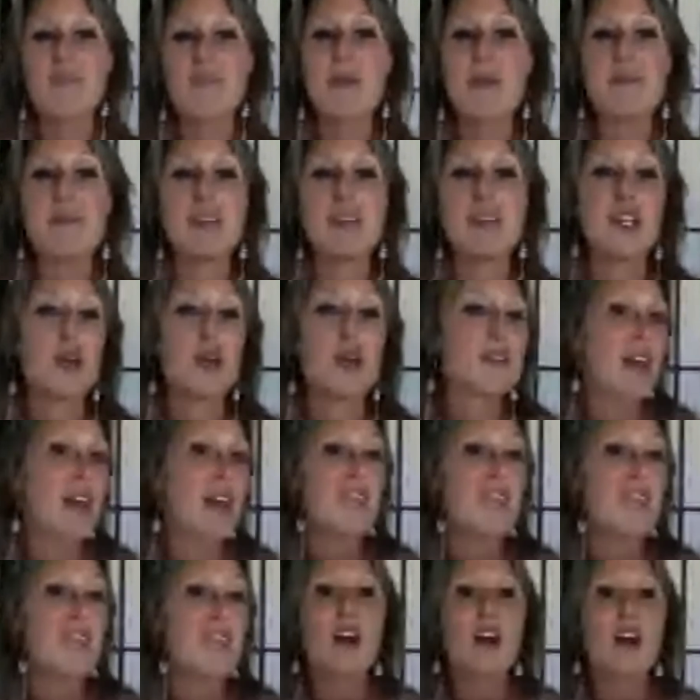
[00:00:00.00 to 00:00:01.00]
Um, maybe,
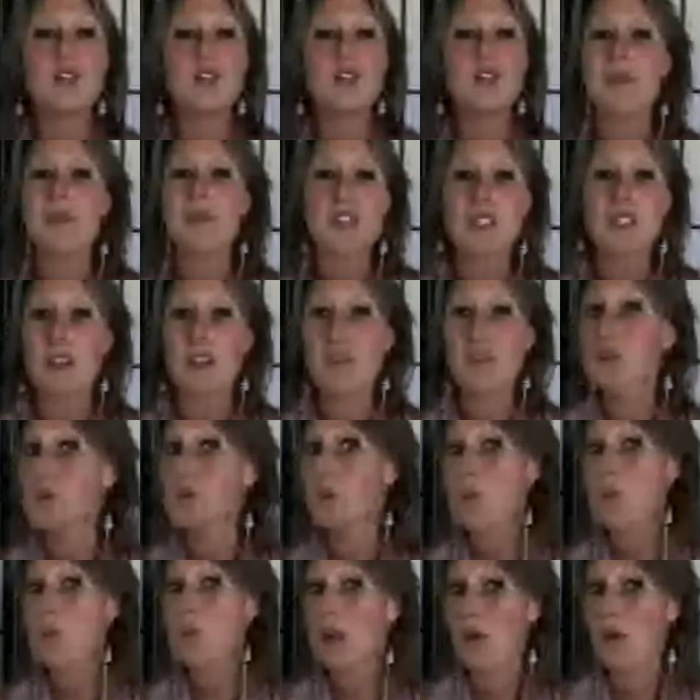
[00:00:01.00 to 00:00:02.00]
you know, I've got too much
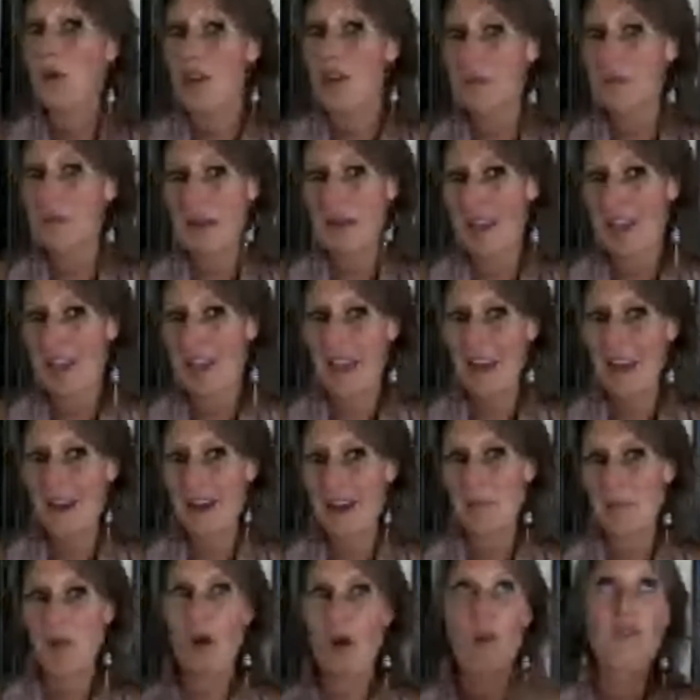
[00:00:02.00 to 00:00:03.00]
stuff swimming around in my
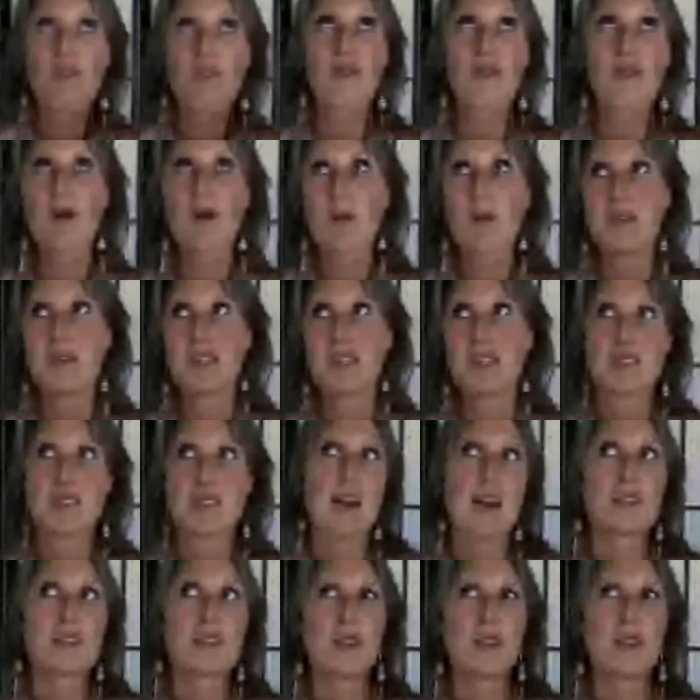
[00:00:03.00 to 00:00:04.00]
head and I'm overwhelmed at
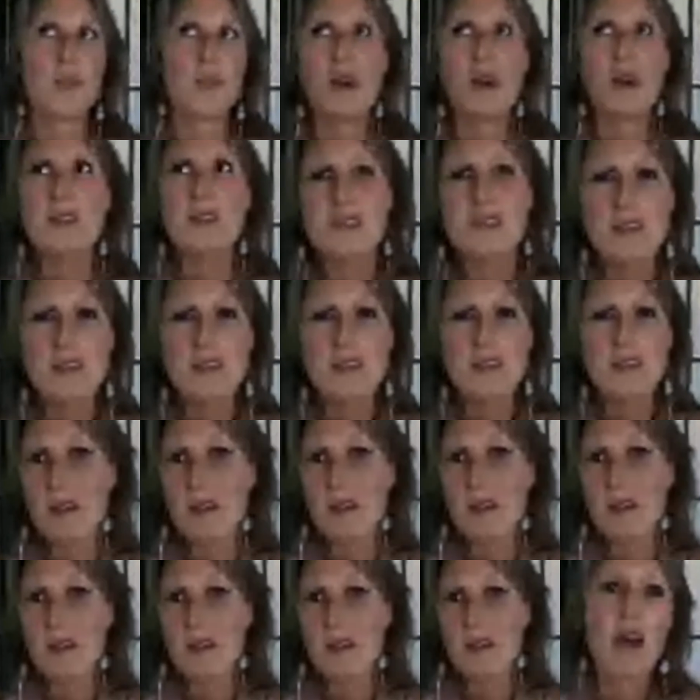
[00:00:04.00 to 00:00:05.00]
exactly what to
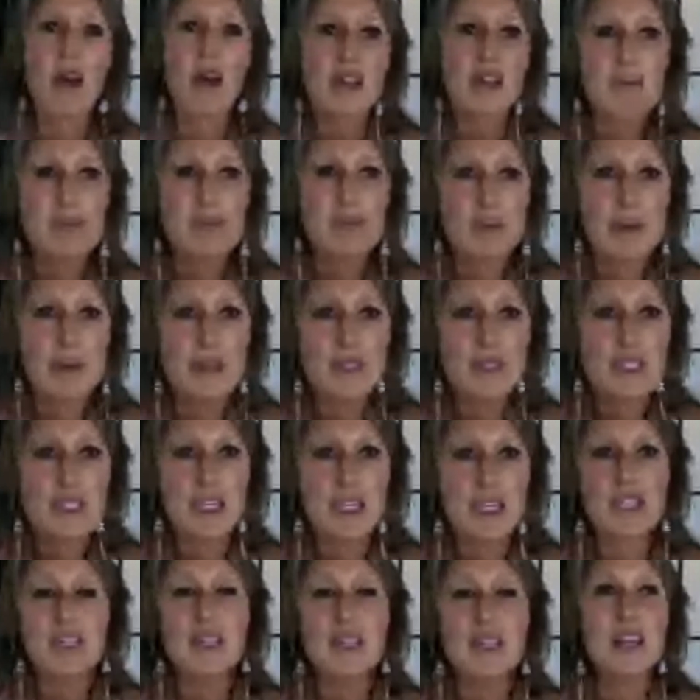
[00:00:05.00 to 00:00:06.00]
implement or how to implement
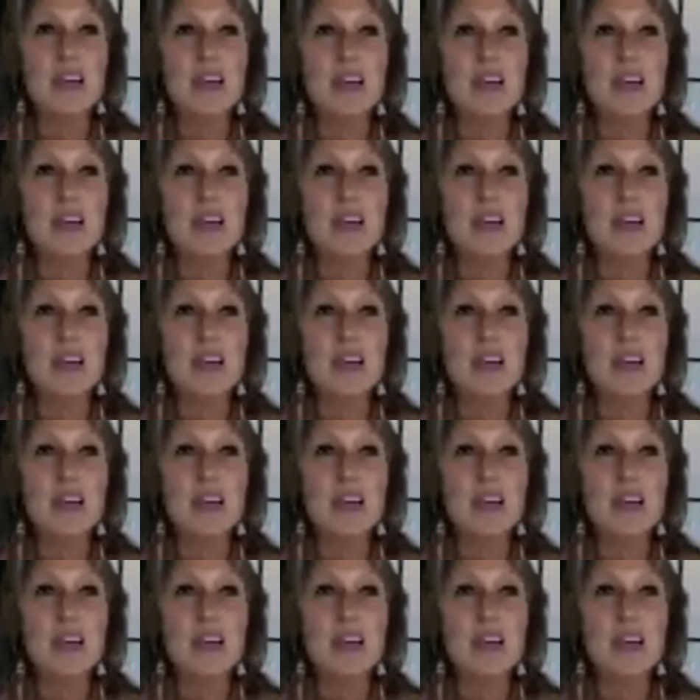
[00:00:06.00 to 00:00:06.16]
it